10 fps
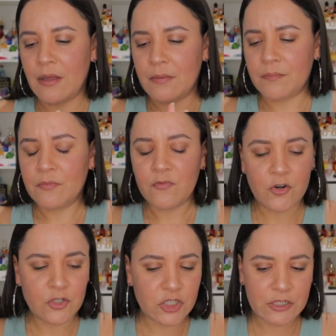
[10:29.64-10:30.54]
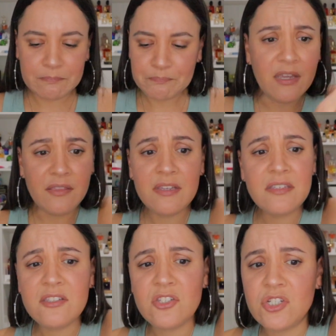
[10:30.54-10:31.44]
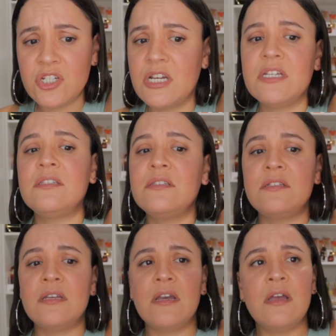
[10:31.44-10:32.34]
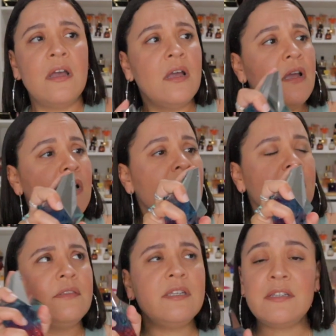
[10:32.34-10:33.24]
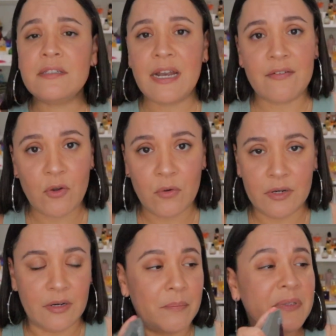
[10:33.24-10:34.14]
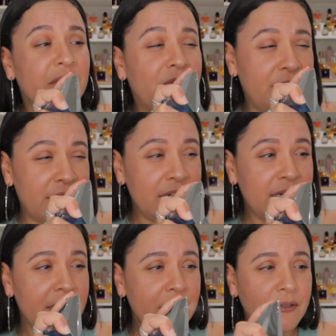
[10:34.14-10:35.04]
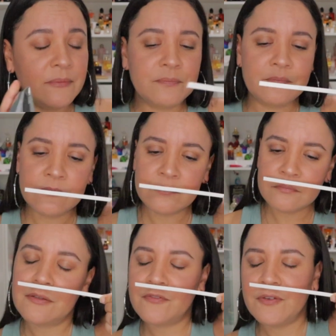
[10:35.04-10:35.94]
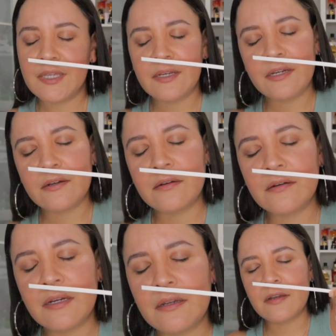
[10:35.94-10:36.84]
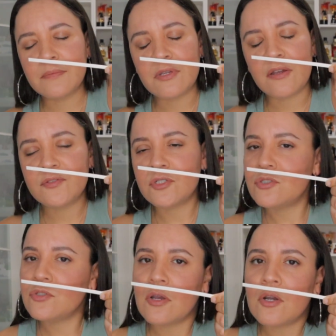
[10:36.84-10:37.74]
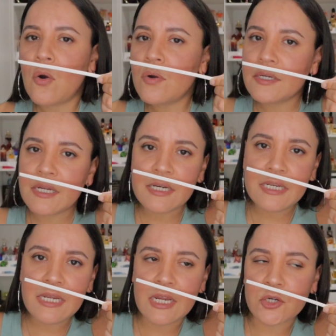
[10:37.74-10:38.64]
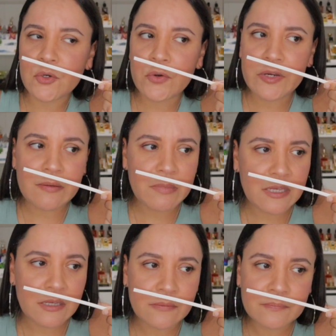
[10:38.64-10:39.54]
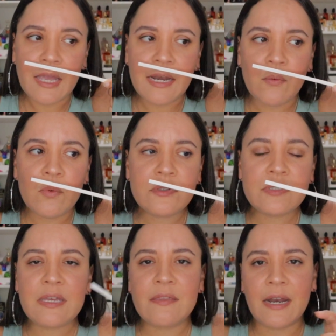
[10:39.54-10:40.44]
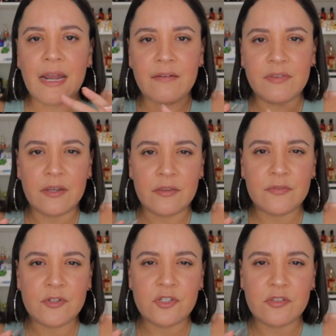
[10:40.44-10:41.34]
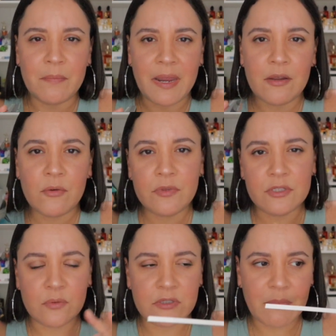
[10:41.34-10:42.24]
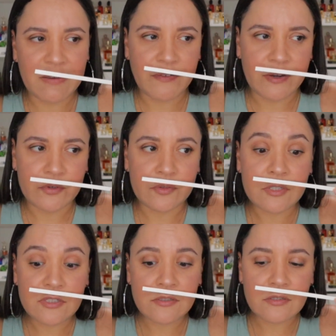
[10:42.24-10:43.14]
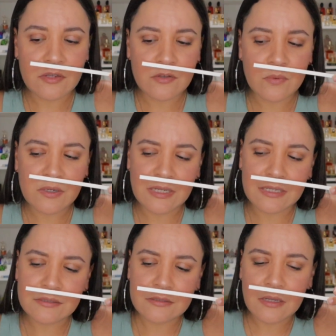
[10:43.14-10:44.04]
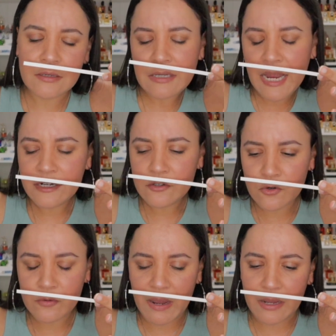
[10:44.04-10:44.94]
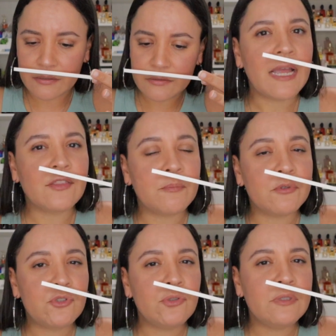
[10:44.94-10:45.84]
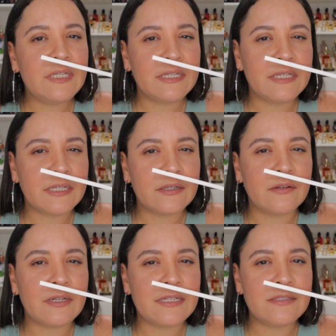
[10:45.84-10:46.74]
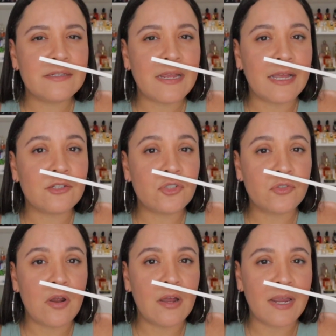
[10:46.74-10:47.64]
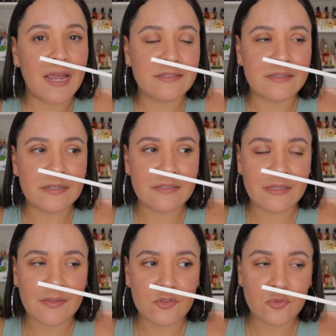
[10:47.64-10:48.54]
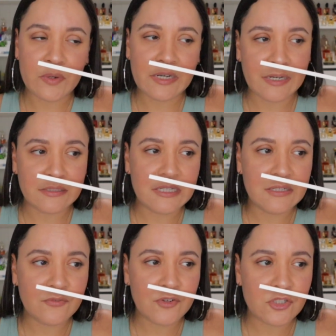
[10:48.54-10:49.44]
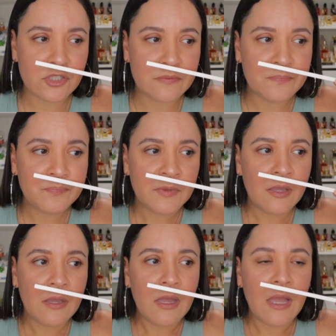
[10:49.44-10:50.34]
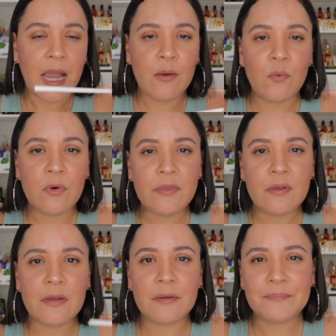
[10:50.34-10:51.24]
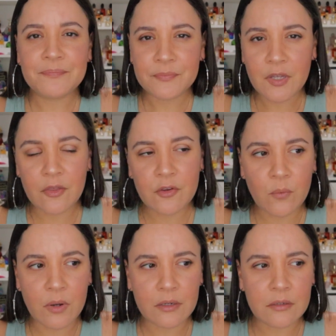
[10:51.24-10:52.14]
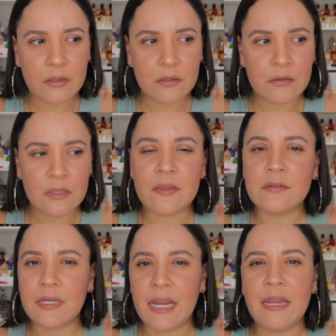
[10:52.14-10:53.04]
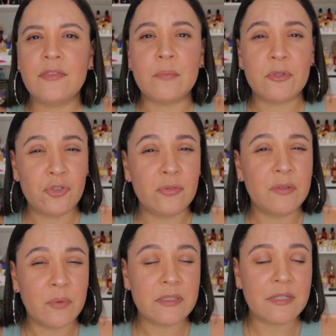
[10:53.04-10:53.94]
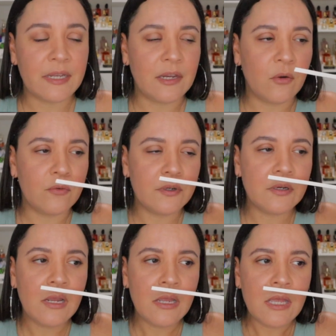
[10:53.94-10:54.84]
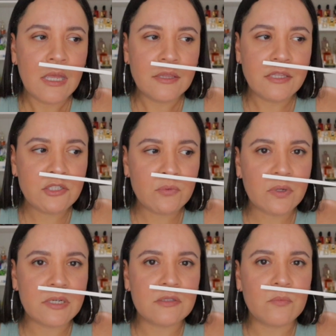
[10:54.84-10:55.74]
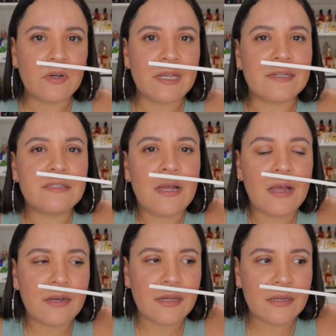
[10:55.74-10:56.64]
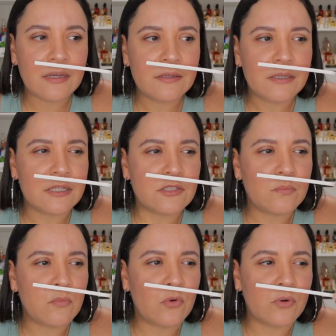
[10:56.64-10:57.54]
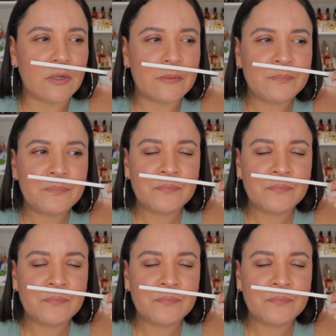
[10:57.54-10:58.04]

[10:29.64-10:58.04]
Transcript: um, version and this is just this doesn't have coconut but the fig in here the fig in here comes off just coconutty and creamy and I will say that I have the other version the mango this one's my favorite this is another one that's kind of gourmand and the patchouli in here isn't as strong as it is in the 2019 version I wore the other one the other day and the patchouli was taking over this one is more like tonic. It's more